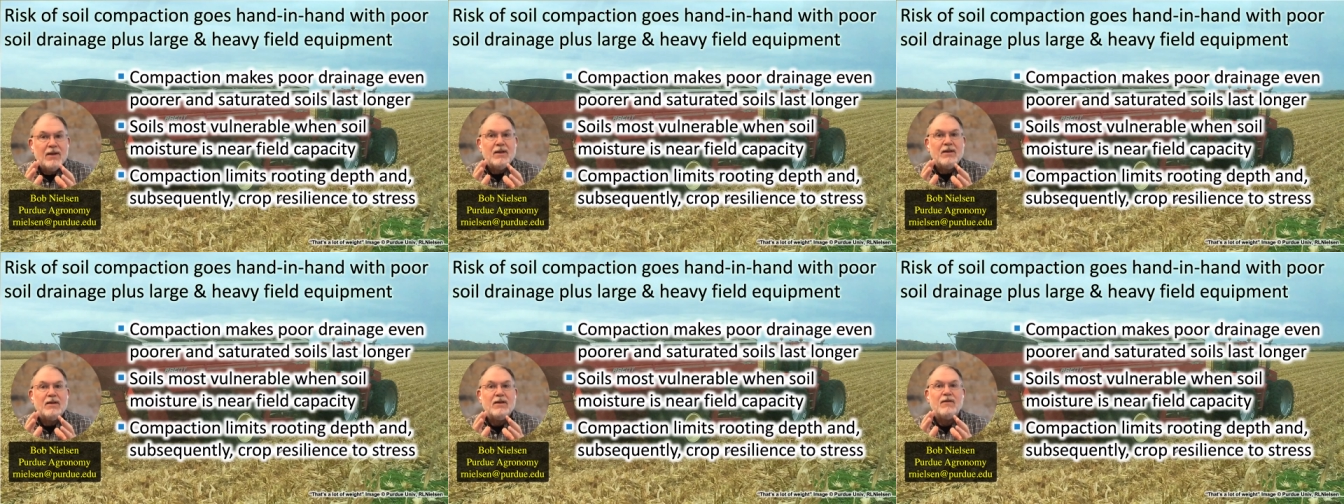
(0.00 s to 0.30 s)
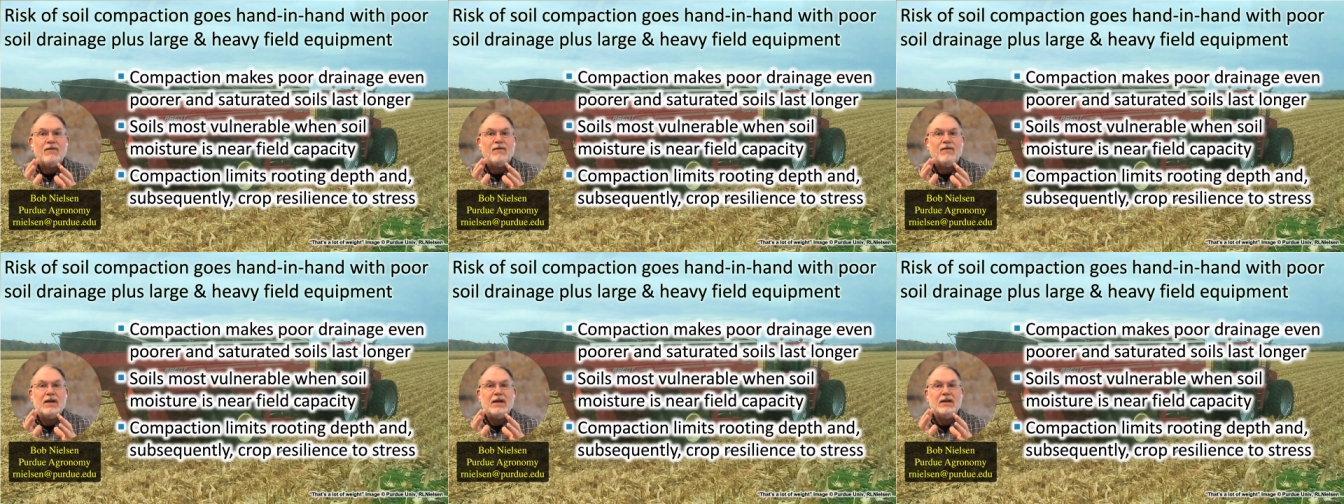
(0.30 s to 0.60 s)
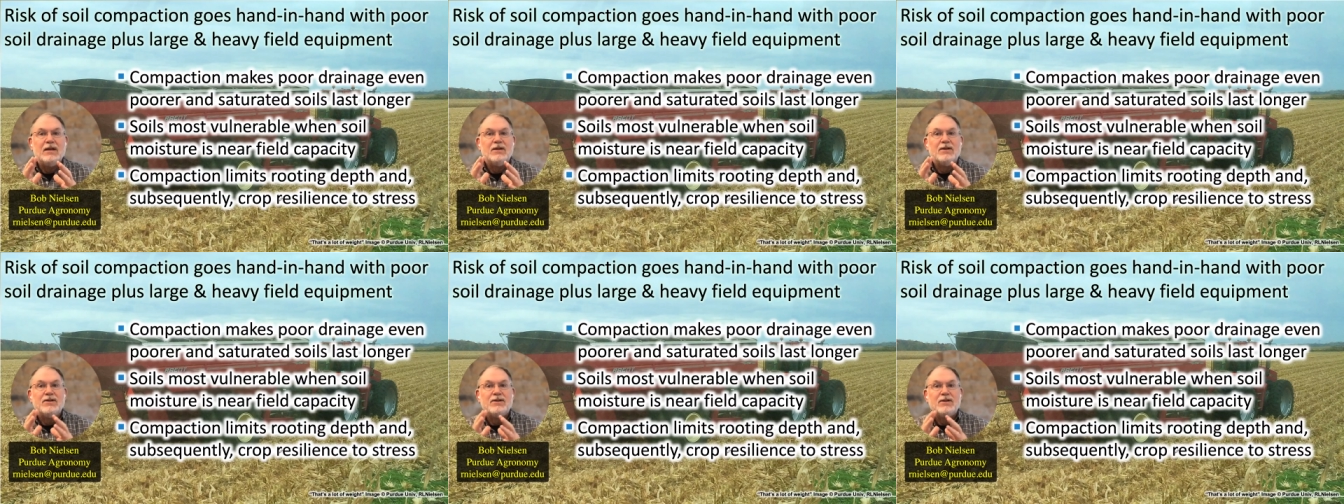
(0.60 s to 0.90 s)
the
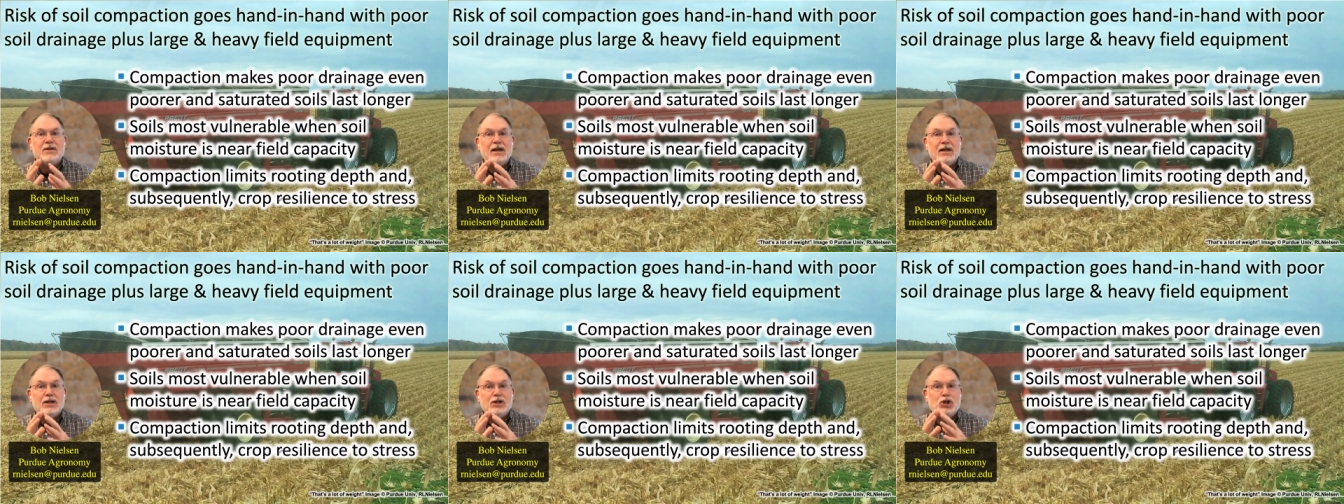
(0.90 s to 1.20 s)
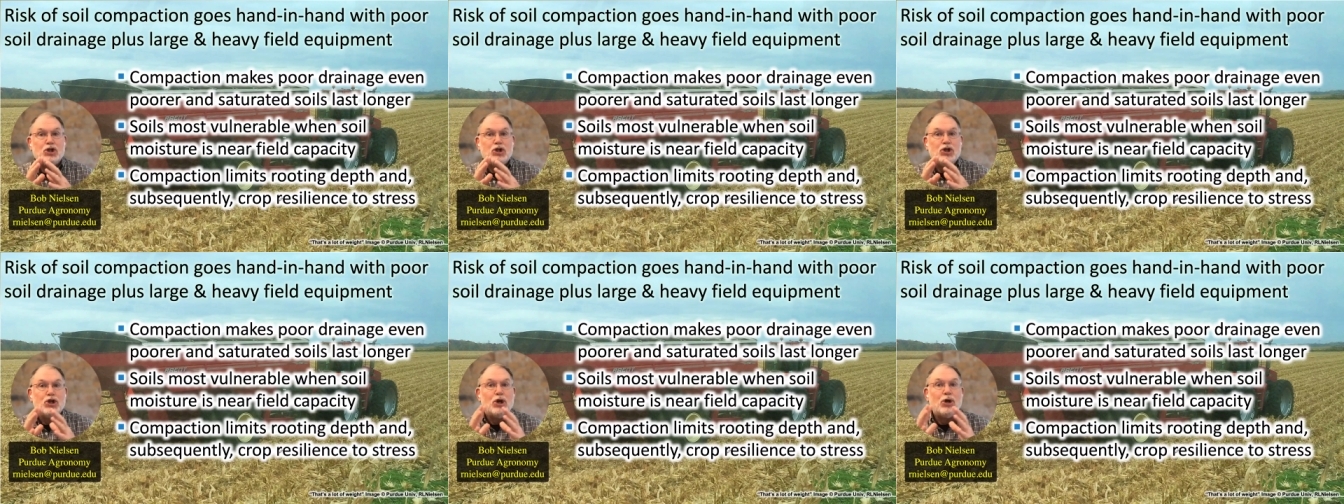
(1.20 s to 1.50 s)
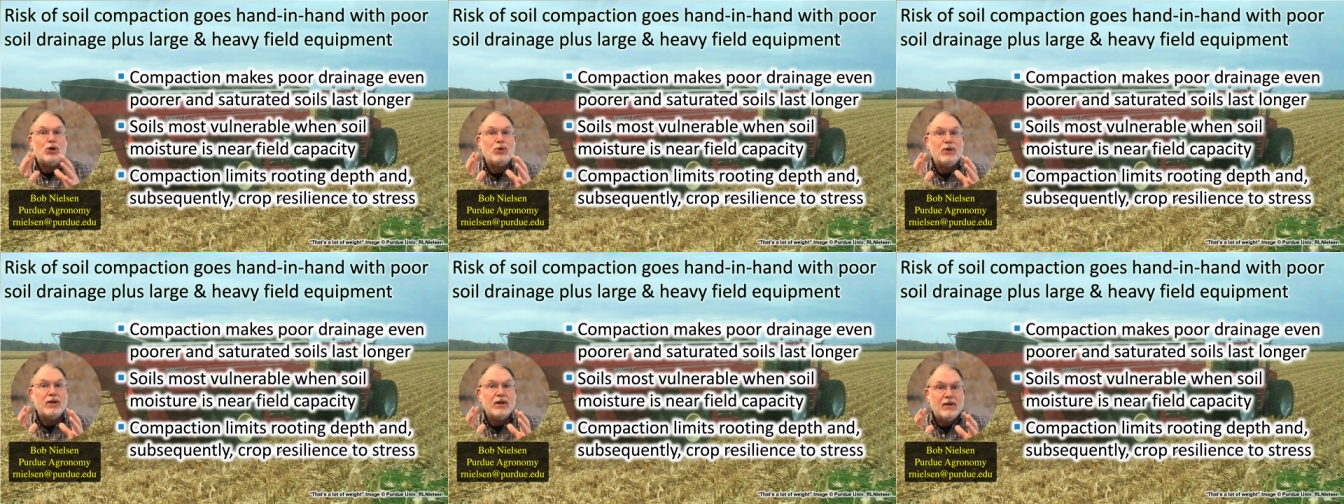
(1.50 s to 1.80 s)
fields that
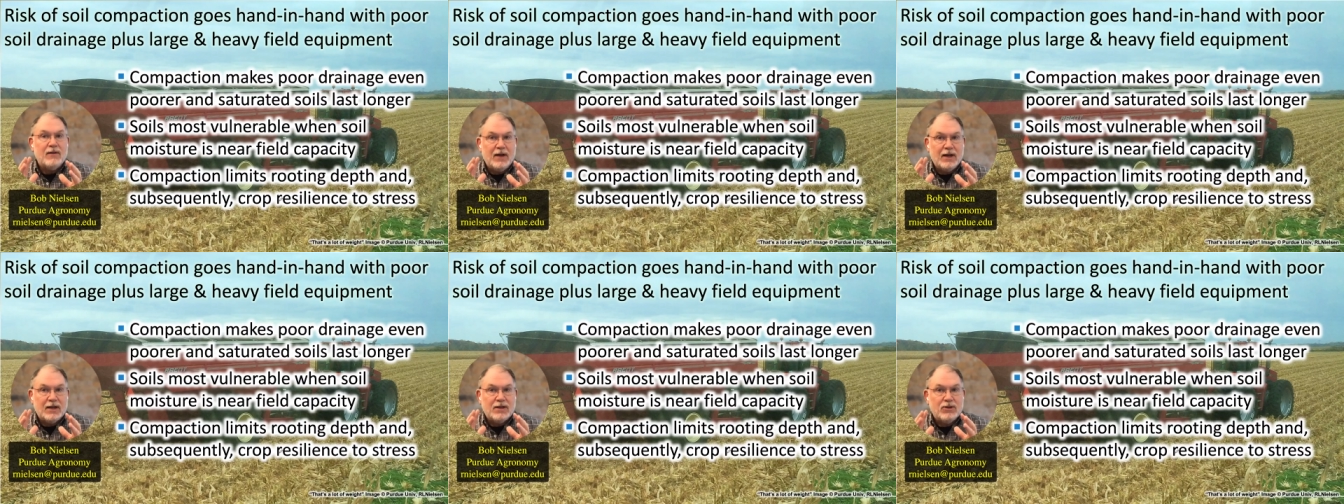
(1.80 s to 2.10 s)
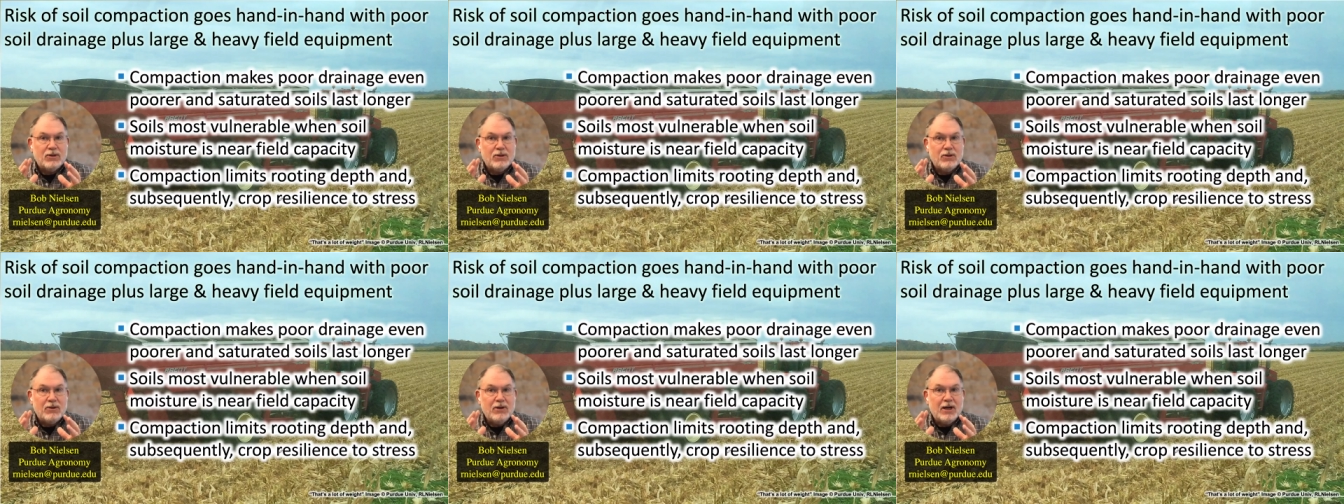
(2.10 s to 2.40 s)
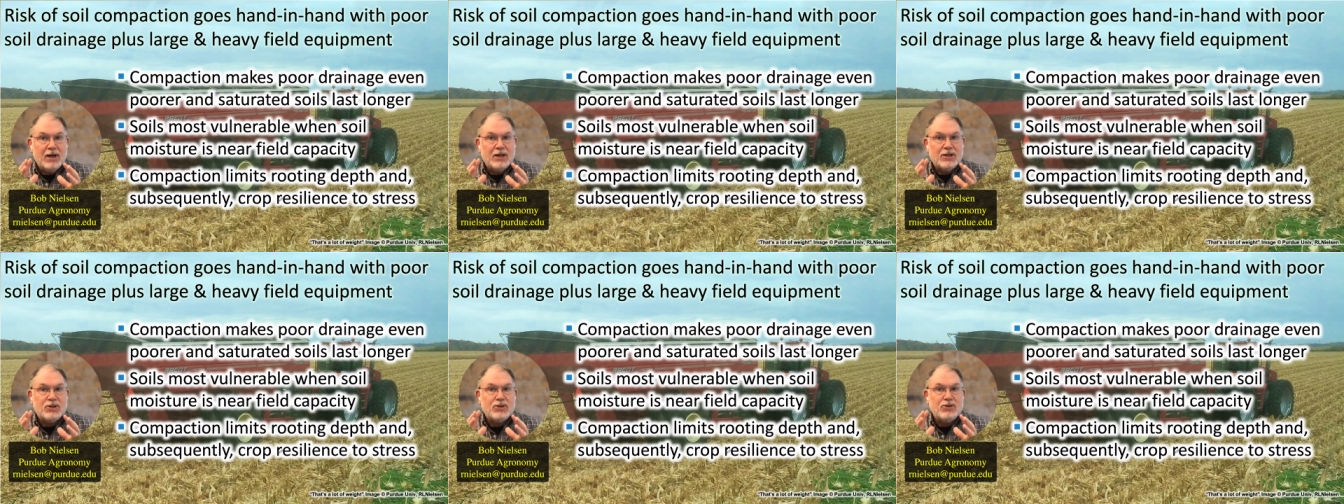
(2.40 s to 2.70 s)
show the effects of the
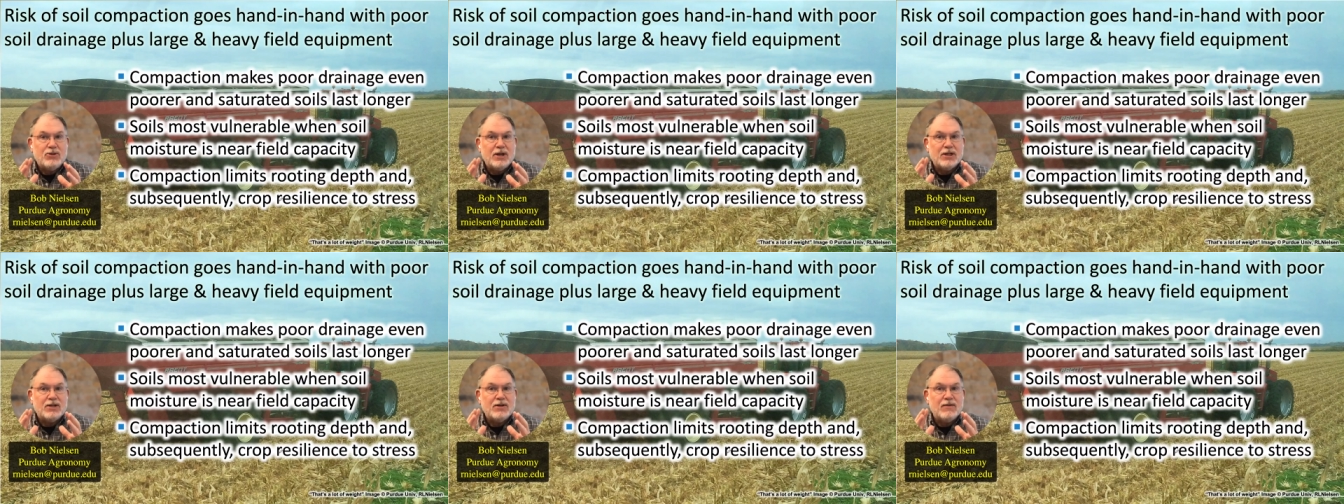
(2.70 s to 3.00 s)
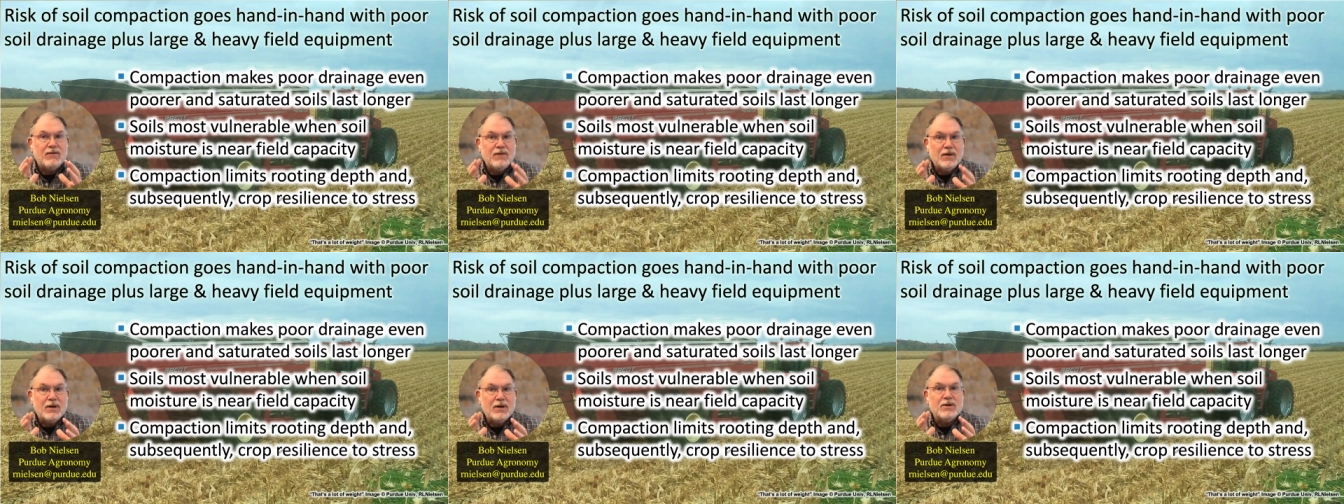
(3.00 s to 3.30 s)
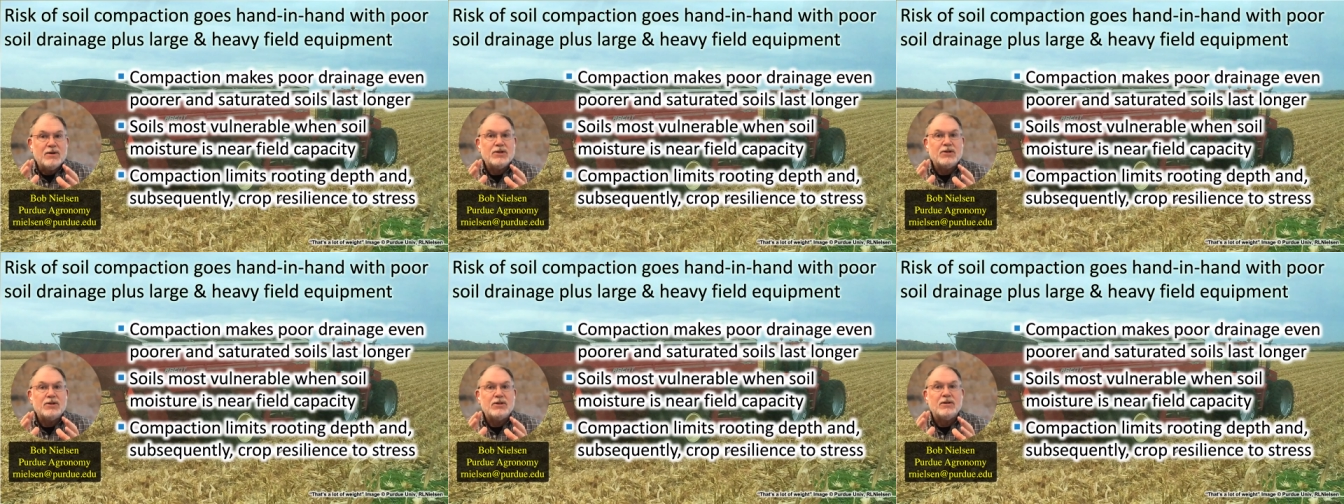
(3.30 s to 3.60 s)
drought stress
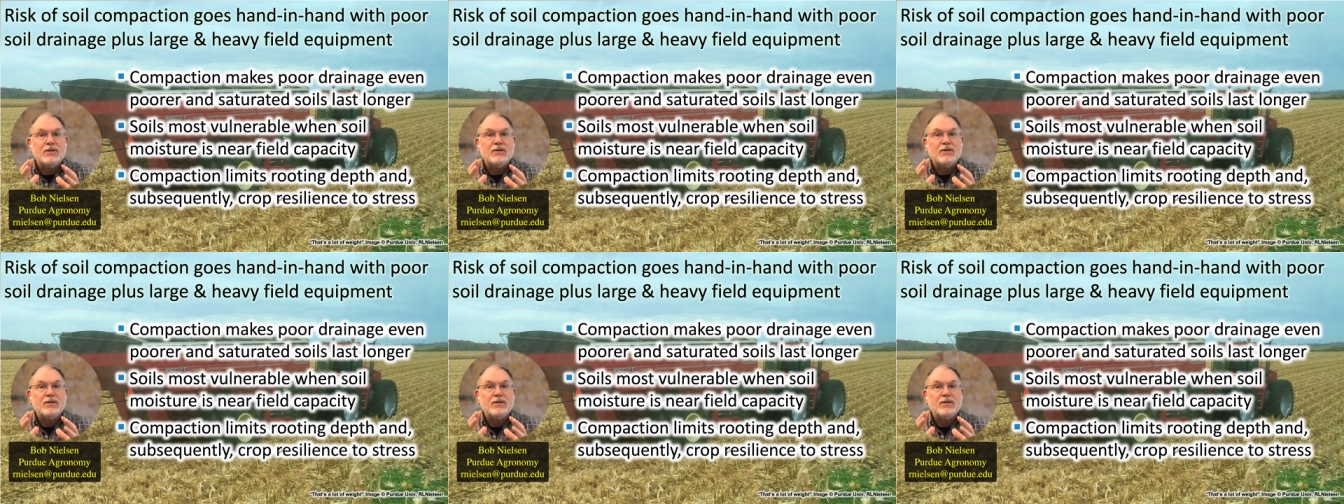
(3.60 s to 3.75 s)
first